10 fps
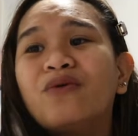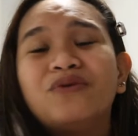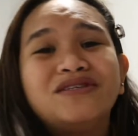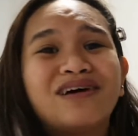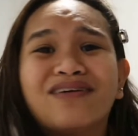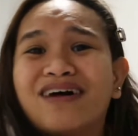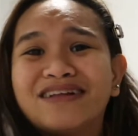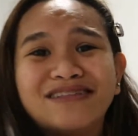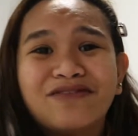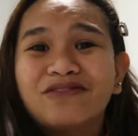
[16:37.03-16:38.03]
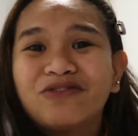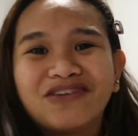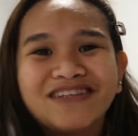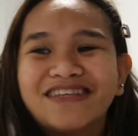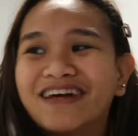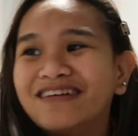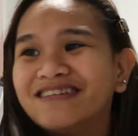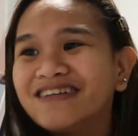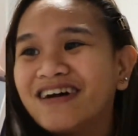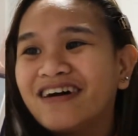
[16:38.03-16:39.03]
we saw God7 for the
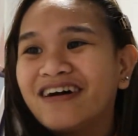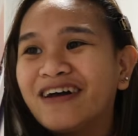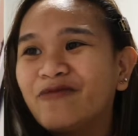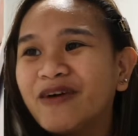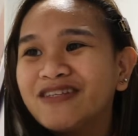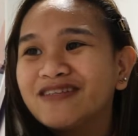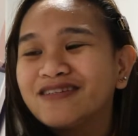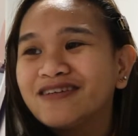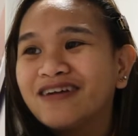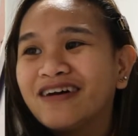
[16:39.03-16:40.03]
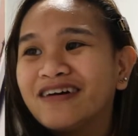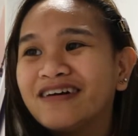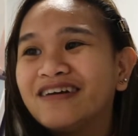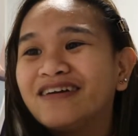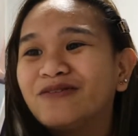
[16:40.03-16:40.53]
second time, my sister and I. It